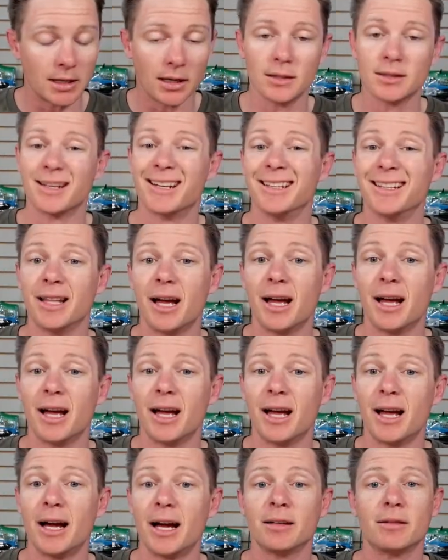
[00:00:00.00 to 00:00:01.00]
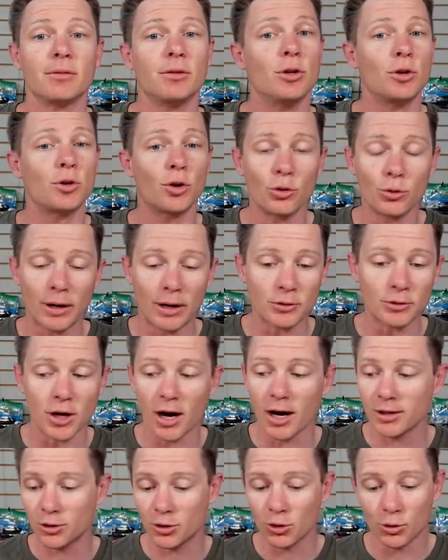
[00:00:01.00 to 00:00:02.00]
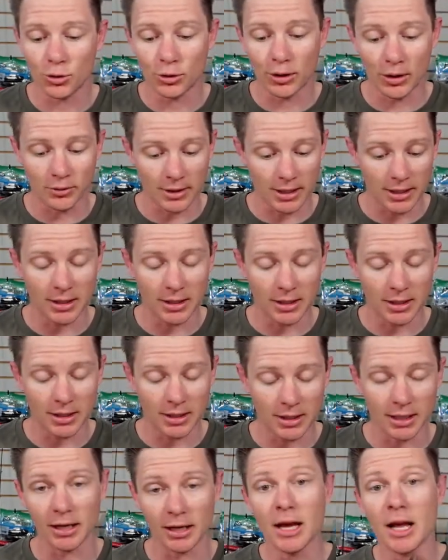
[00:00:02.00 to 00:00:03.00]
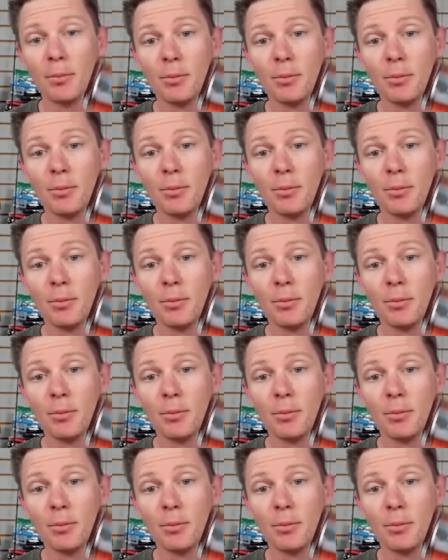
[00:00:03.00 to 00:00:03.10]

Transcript: Does a lot. You can throw around docks, throw it around anything.